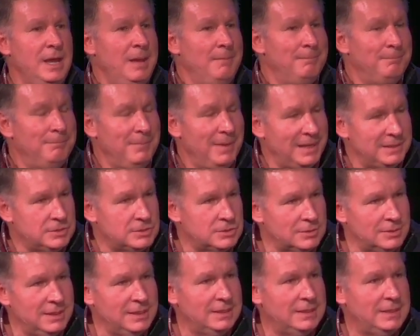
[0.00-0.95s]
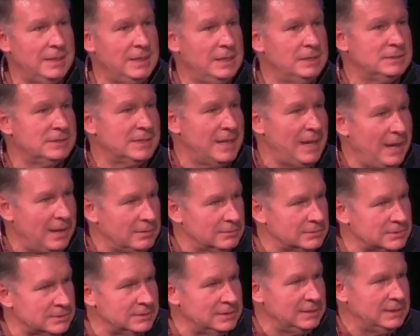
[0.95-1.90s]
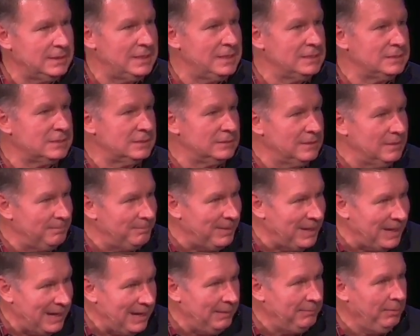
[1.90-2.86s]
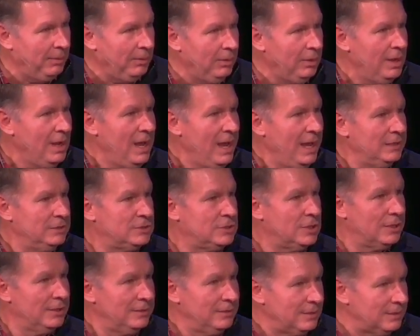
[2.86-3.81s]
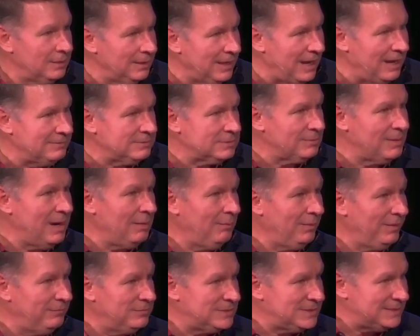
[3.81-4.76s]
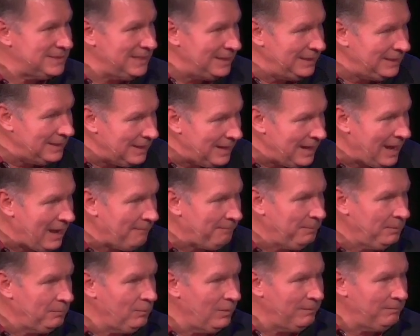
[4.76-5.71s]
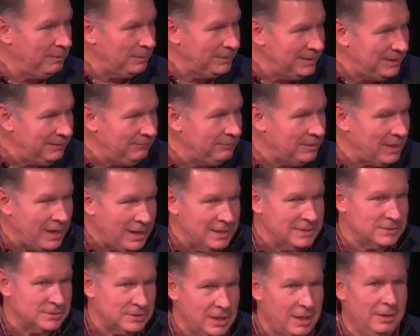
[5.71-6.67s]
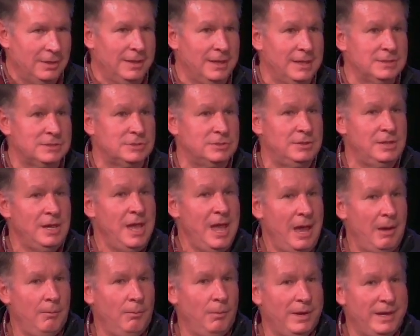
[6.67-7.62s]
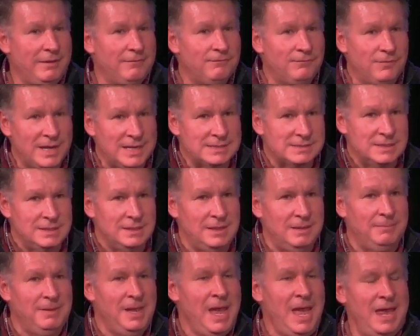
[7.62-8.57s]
mentoring kids, counseling kids in the Bible, and turning their lives around. We've seen it happen. We believe God is calling us to it, and we invested in them.